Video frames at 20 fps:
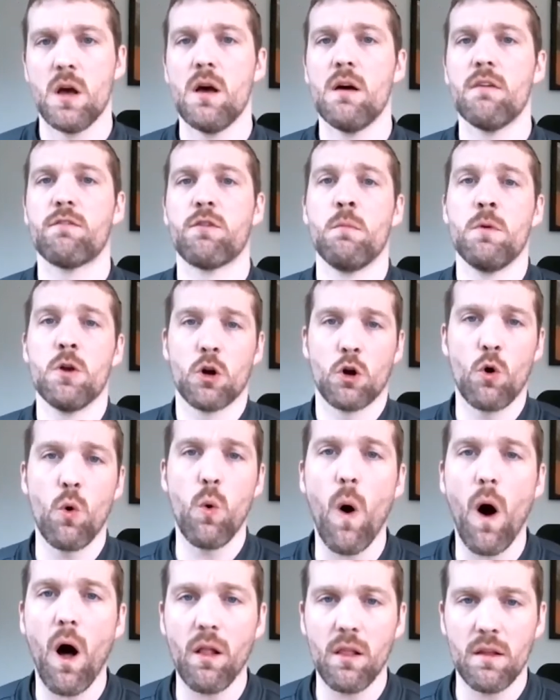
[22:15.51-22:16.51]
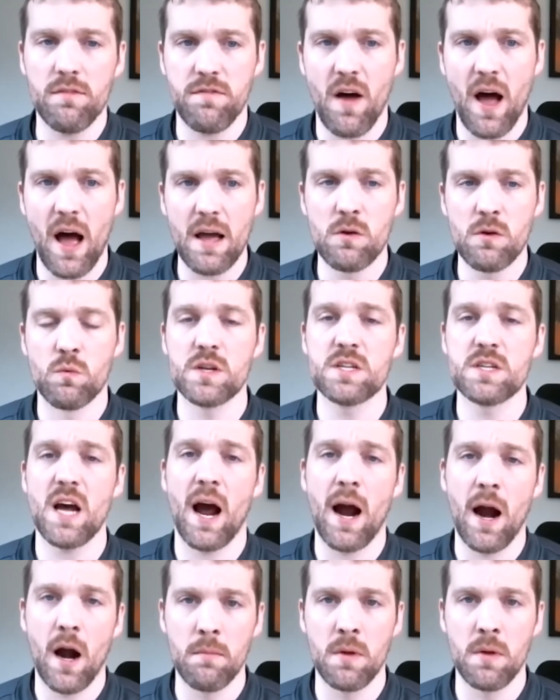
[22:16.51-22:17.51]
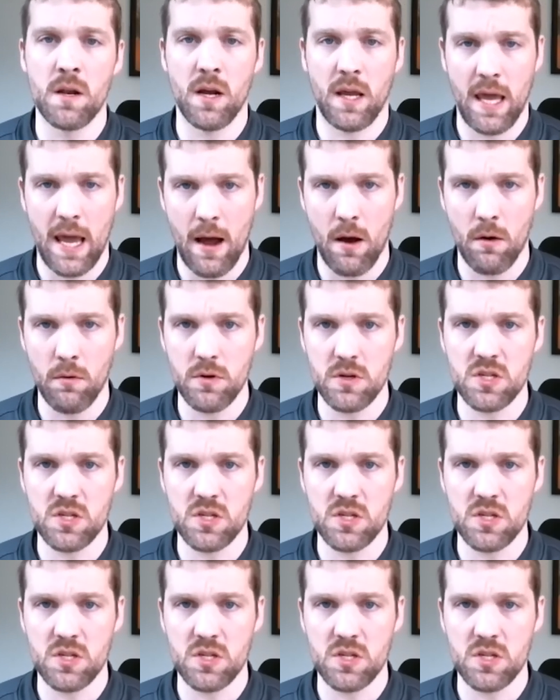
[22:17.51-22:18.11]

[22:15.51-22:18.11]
from your qualified retirement account.